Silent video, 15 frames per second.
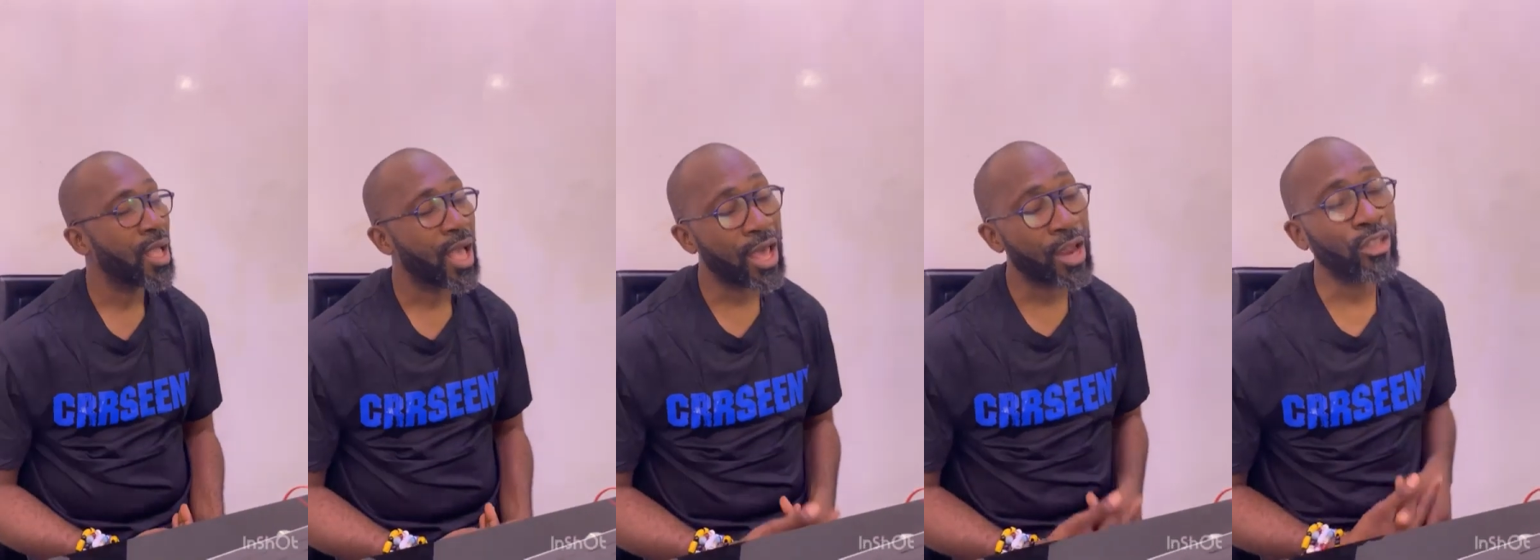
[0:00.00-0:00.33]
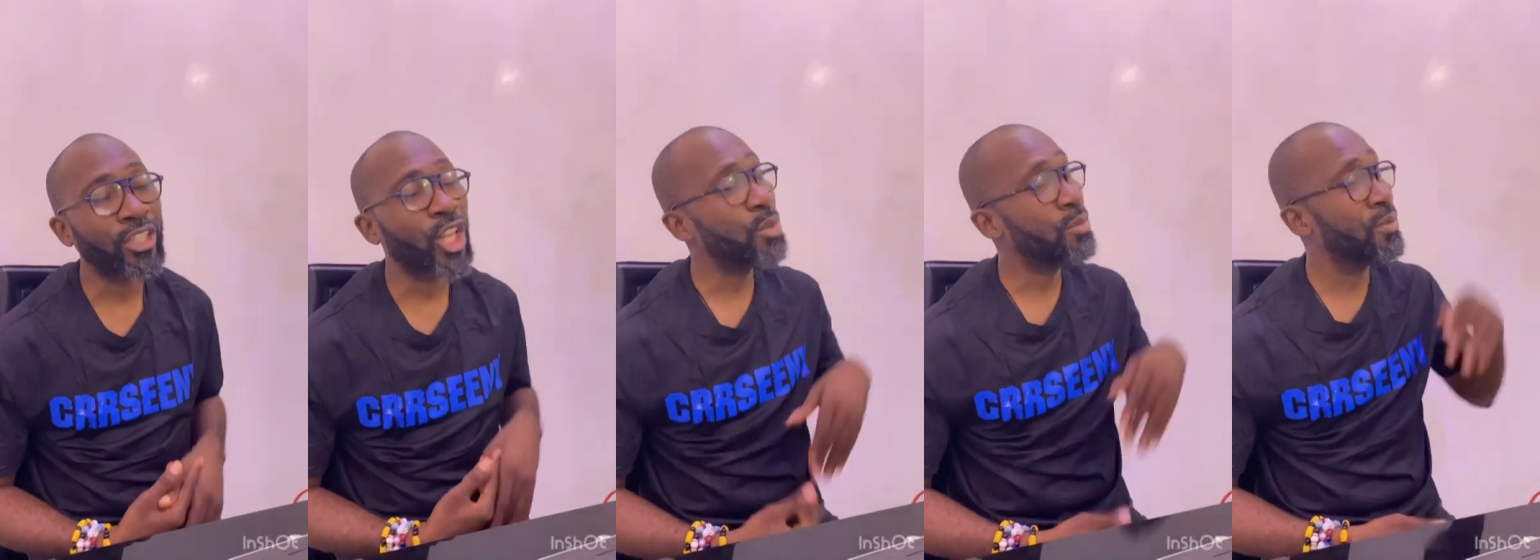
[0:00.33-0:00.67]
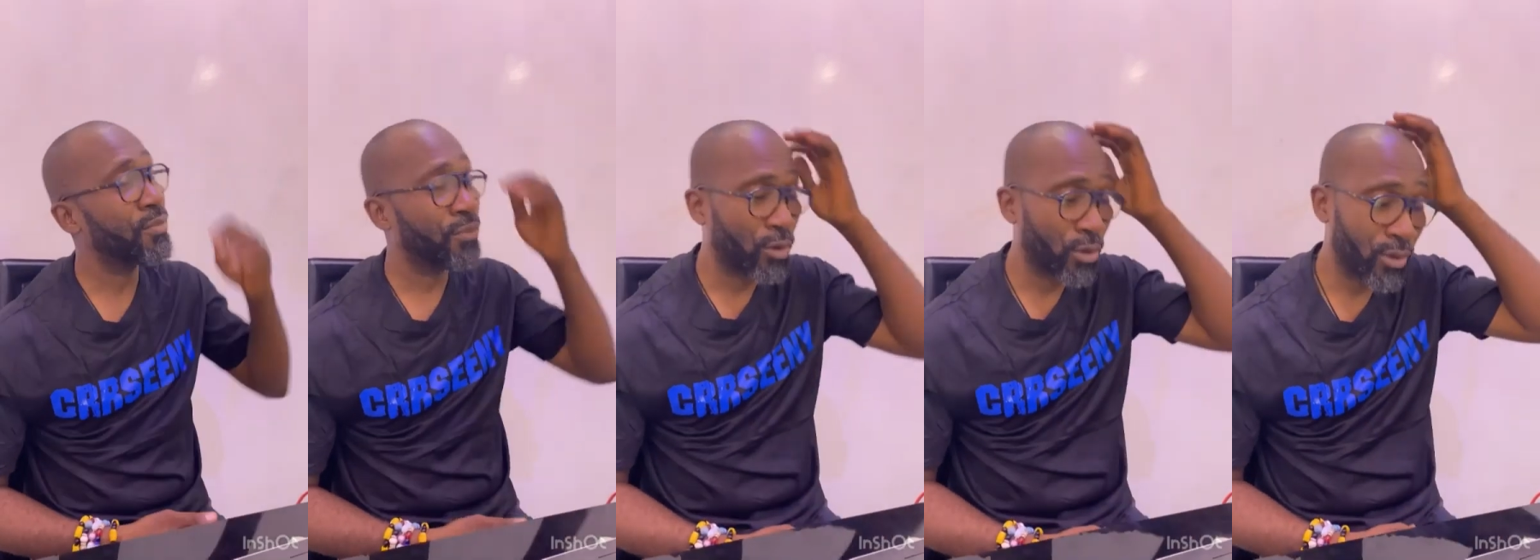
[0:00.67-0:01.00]
I'll tell you
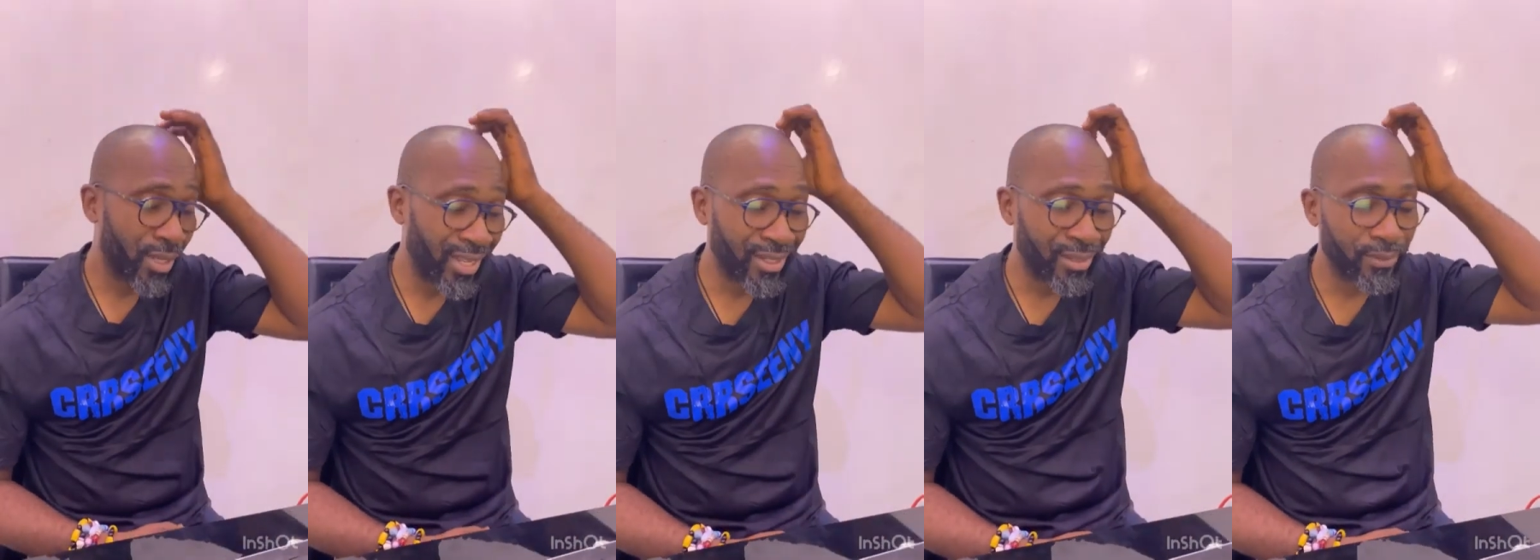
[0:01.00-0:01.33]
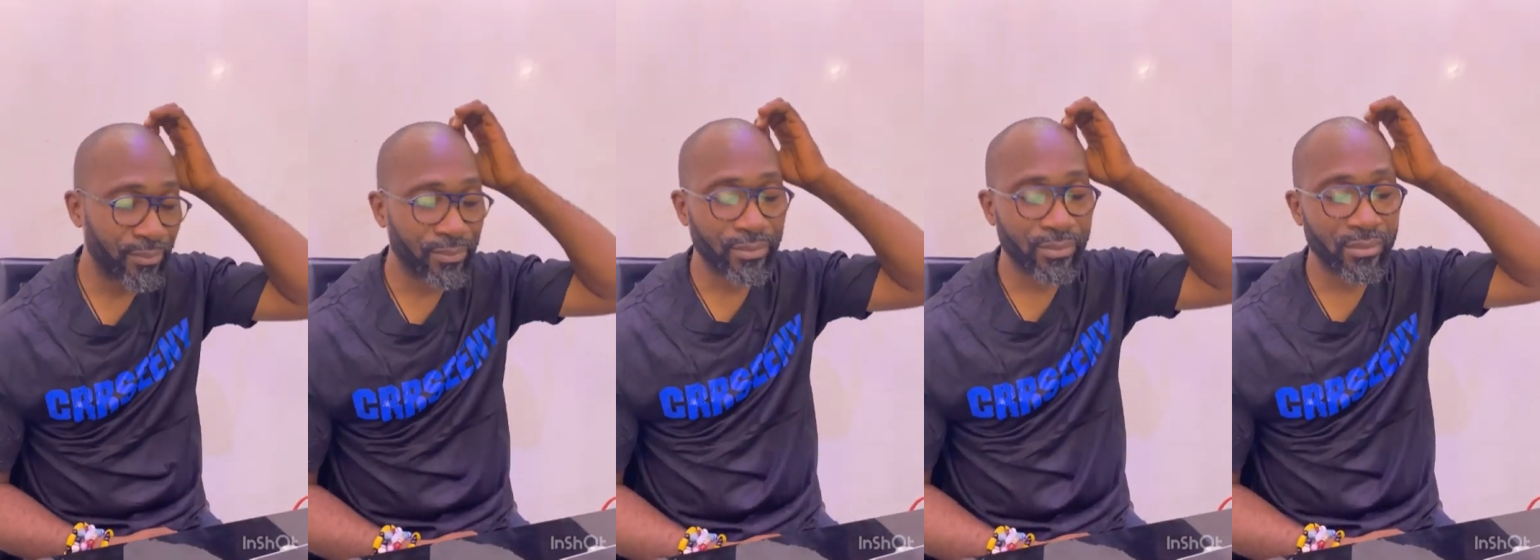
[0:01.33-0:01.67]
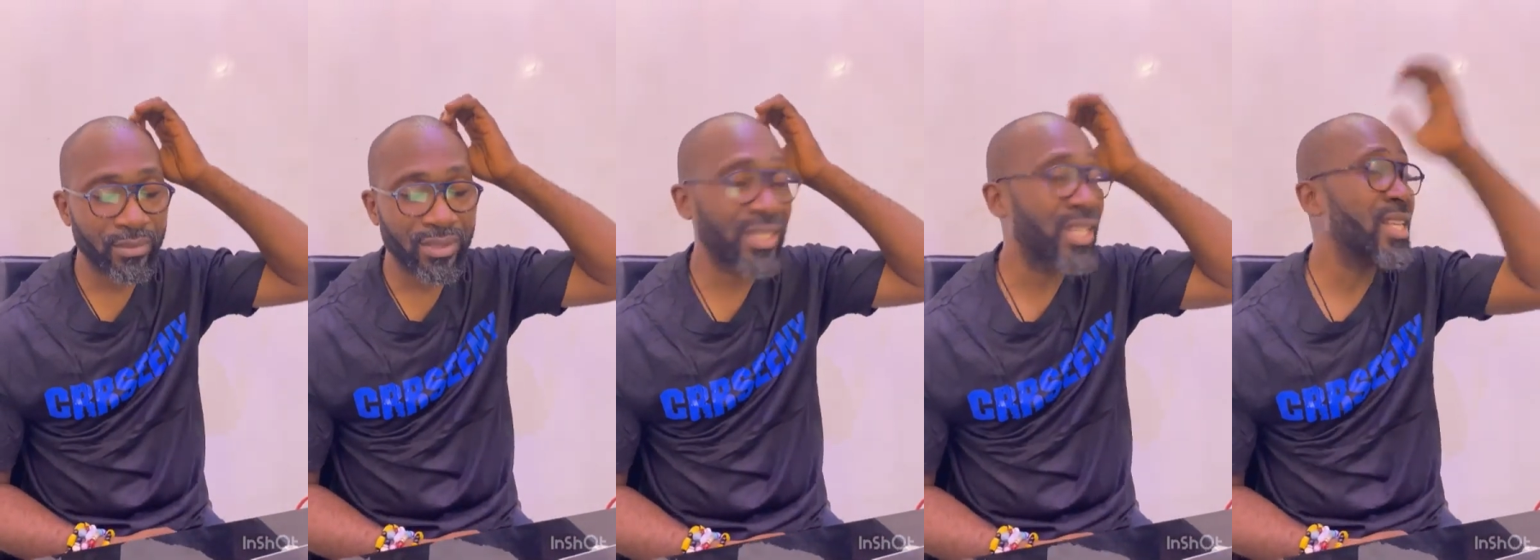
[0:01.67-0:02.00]
before, eh?
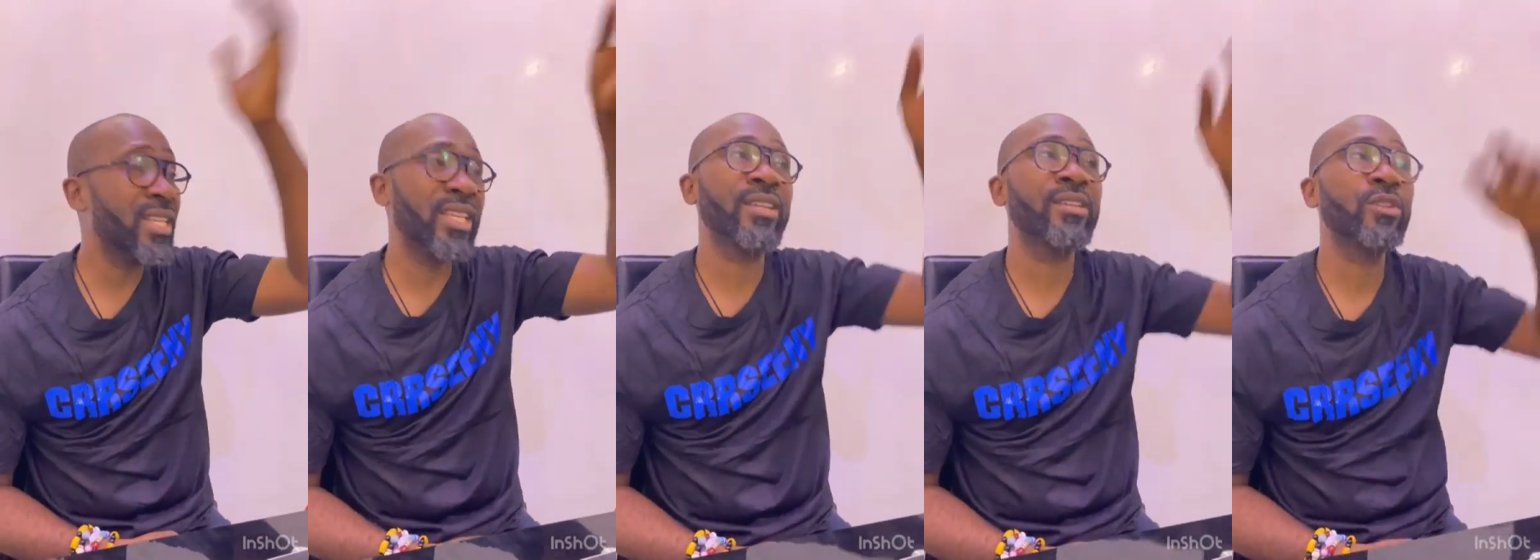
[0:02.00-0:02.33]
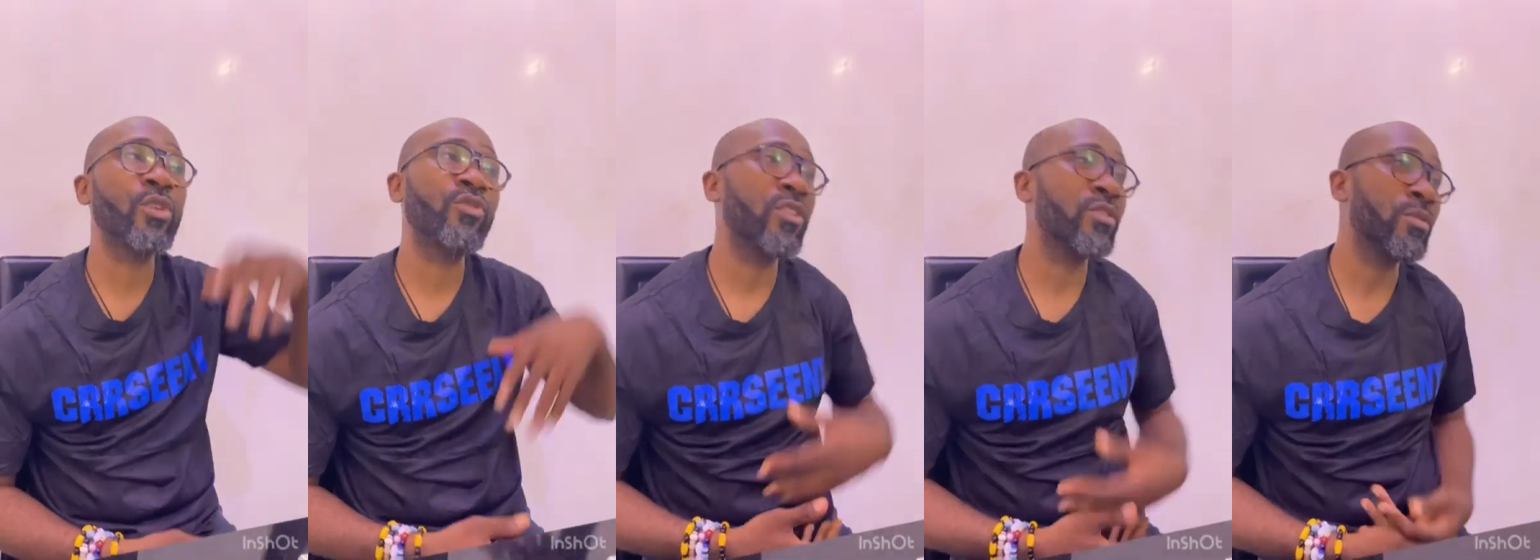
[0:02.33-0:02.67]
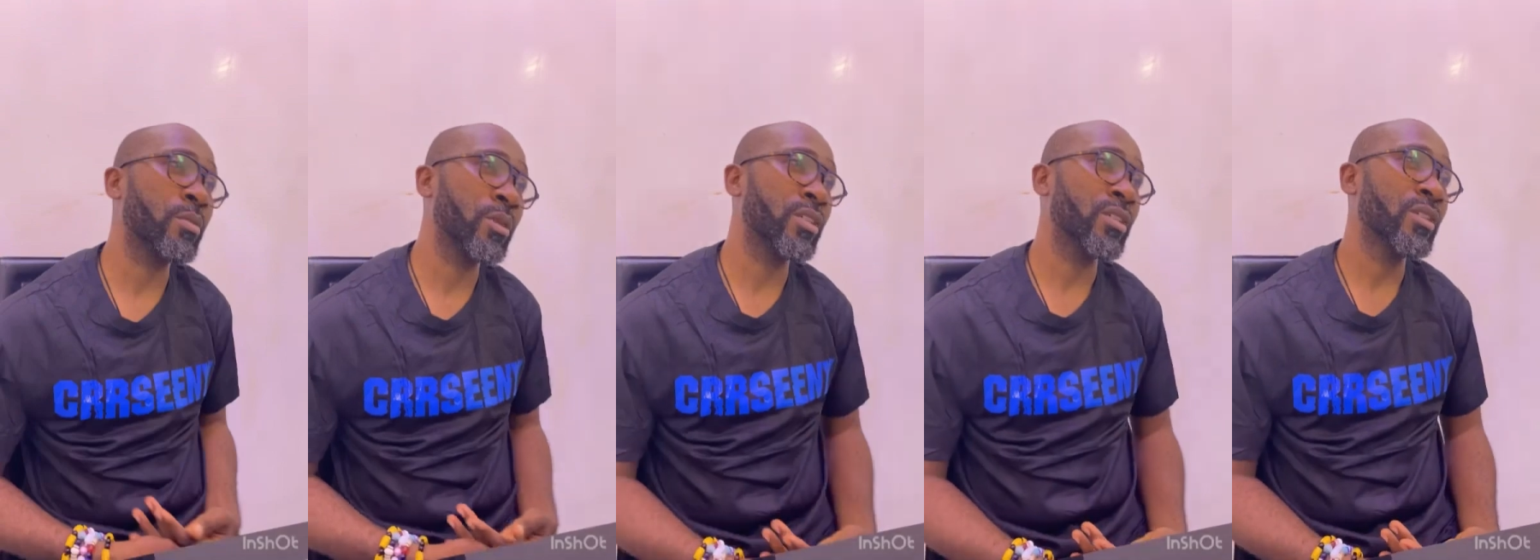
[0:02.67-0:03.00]
Singing is not for
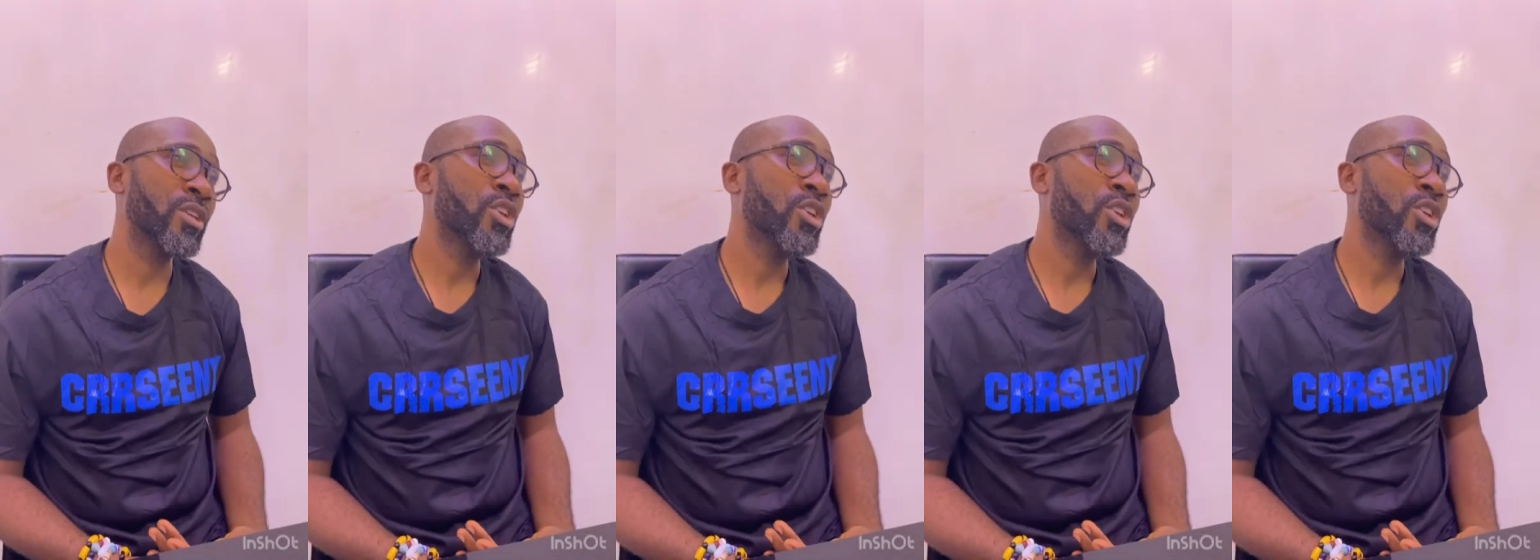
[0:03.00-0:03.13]
everybody.